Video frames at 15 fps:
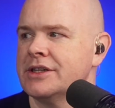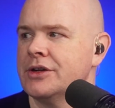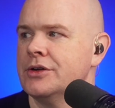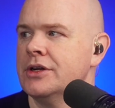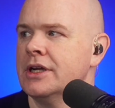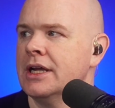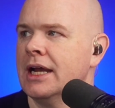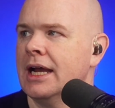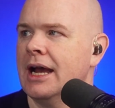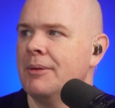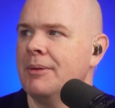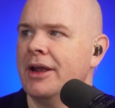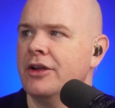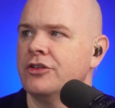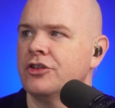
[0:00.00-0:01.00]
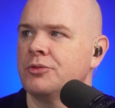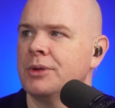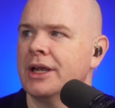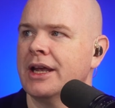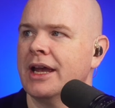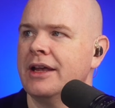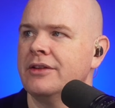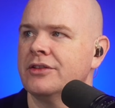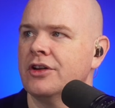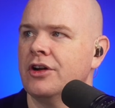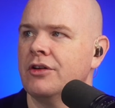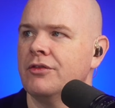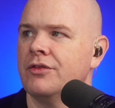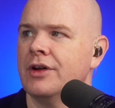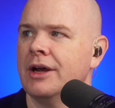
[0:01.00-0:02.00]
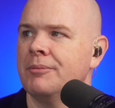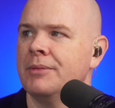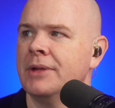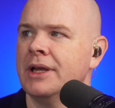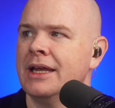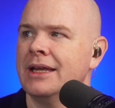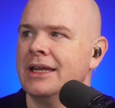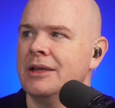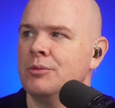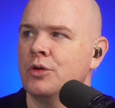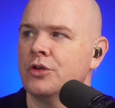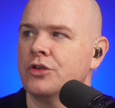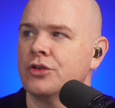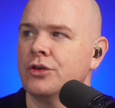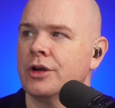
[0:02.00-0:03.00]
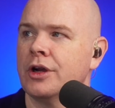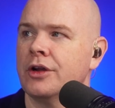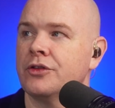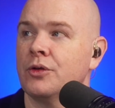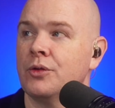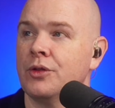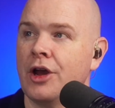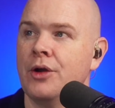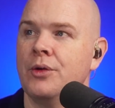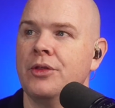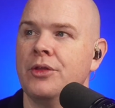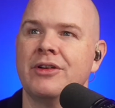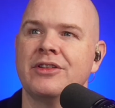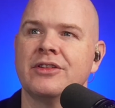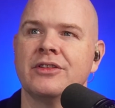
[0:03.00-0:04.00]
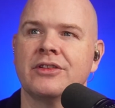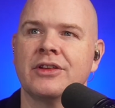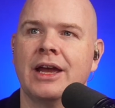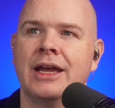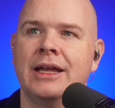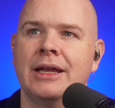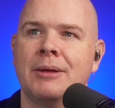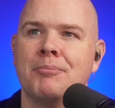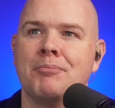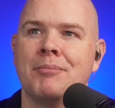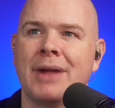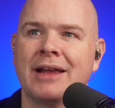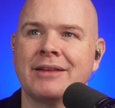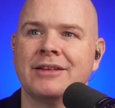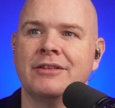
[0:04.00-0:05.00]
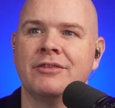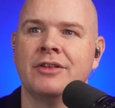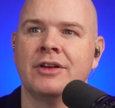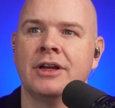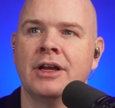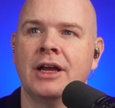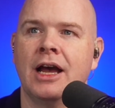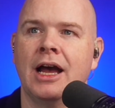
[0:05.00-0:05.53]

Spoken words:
So it would just be a case of keyboard shortcuts, although there isn't a massive